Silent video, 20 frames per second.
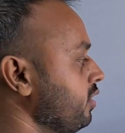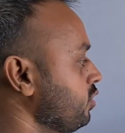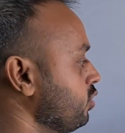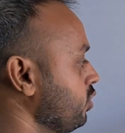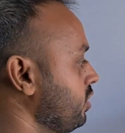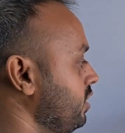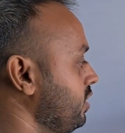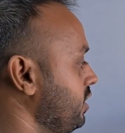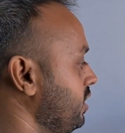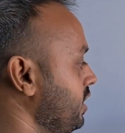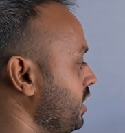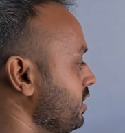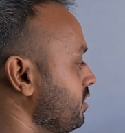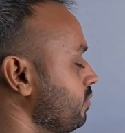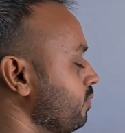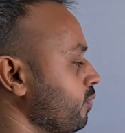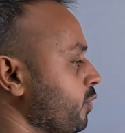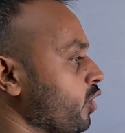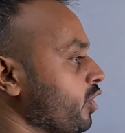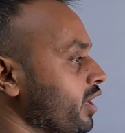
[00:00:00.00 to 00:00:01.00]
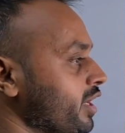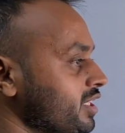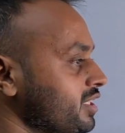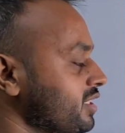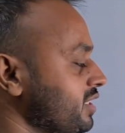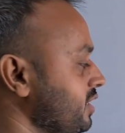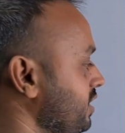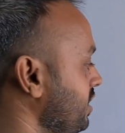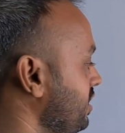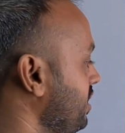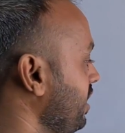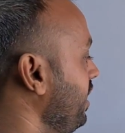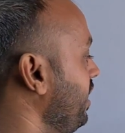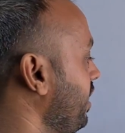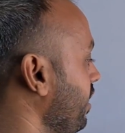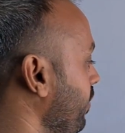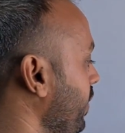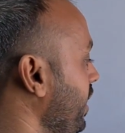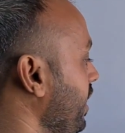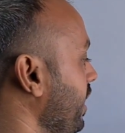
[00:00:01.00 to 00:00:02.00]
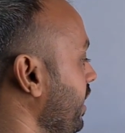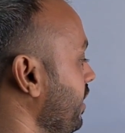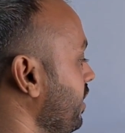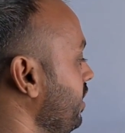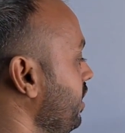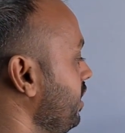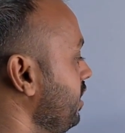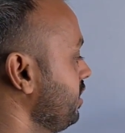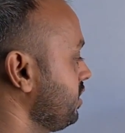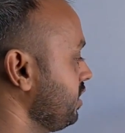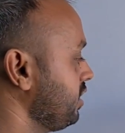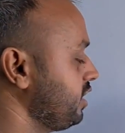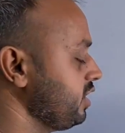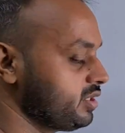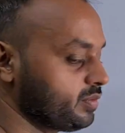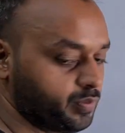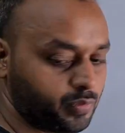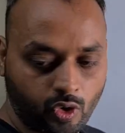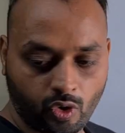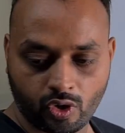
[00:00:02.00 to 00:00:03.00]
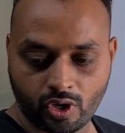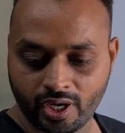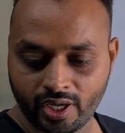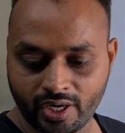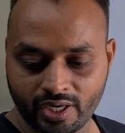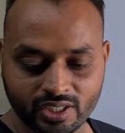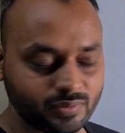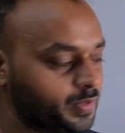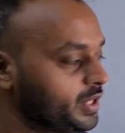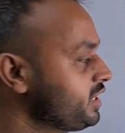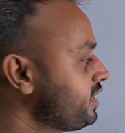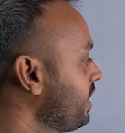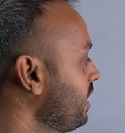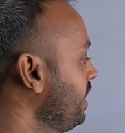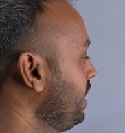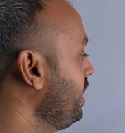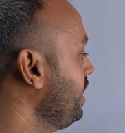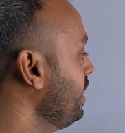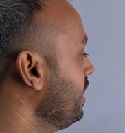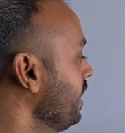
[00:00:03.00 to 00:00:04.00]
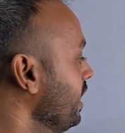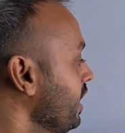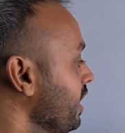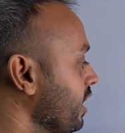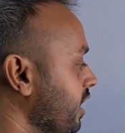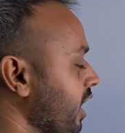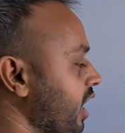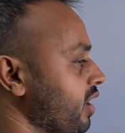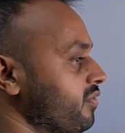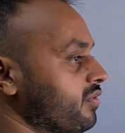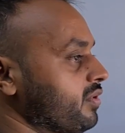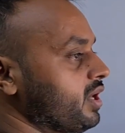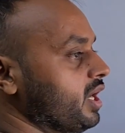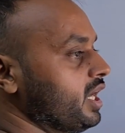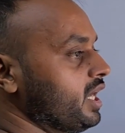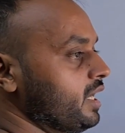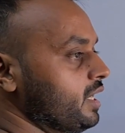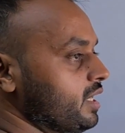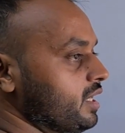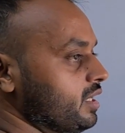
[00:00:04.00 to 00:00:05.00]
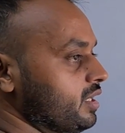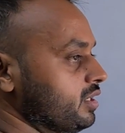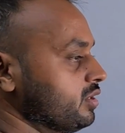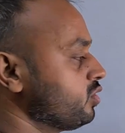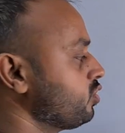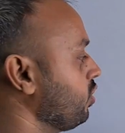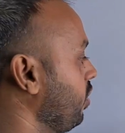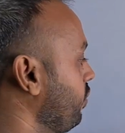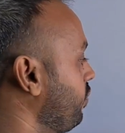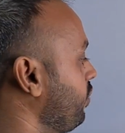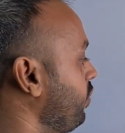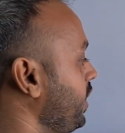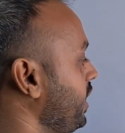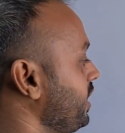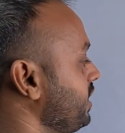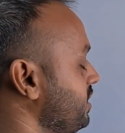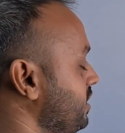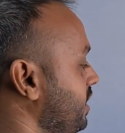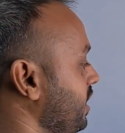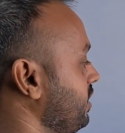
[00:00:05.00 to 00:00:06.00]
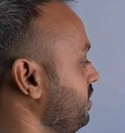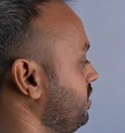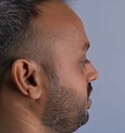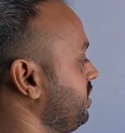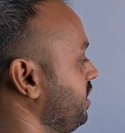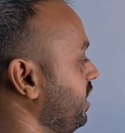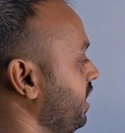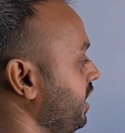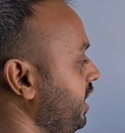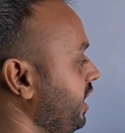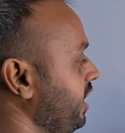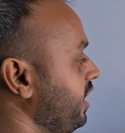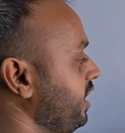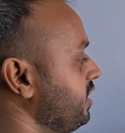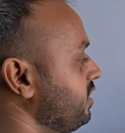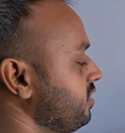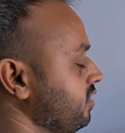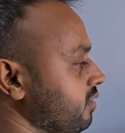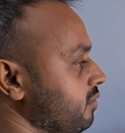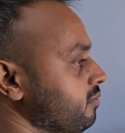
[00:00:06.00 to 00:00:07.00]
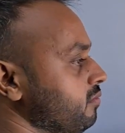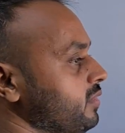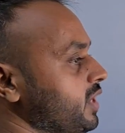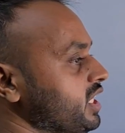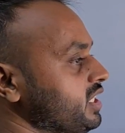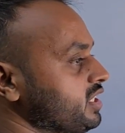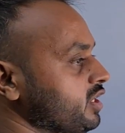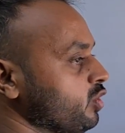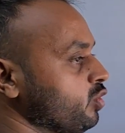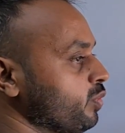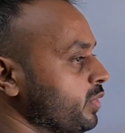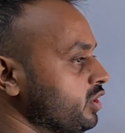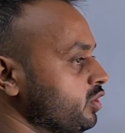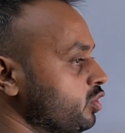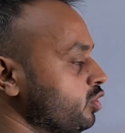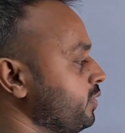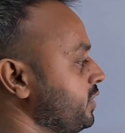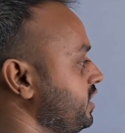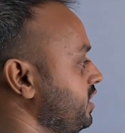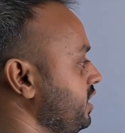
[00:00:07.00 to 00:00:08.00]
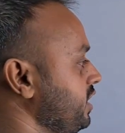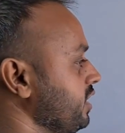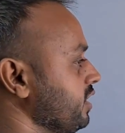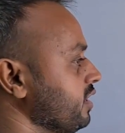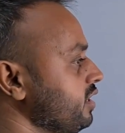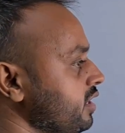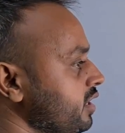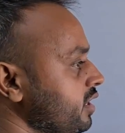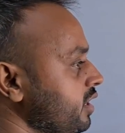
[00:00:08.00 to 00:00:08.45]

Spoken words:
So this broker is just an intermediate. So this broker is basically Kafka software instance running in some, let's say, Ubuntu machine.